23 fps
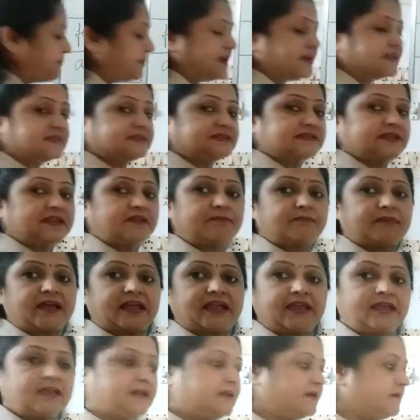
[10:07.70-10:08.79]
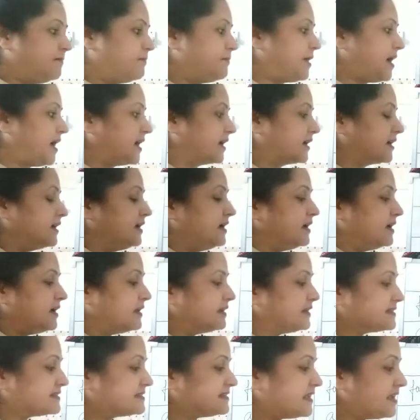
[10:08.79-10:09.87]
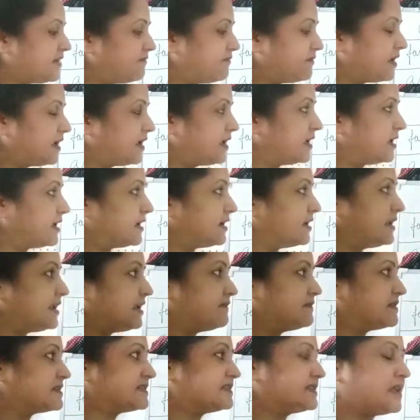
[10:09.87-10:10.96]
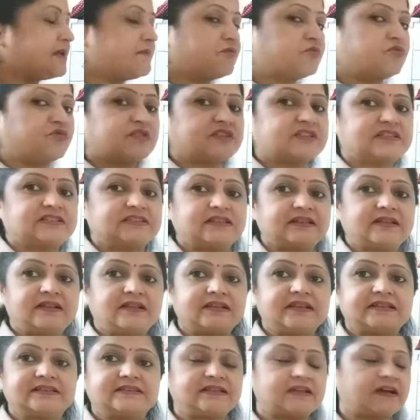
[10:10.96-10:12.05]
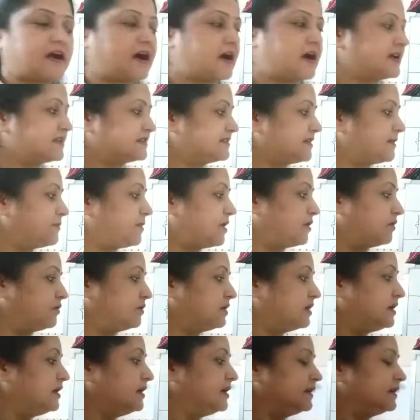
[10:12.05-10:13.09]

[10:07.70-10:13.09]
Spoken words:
pens in my bag. In the same way here, if the same question is asked about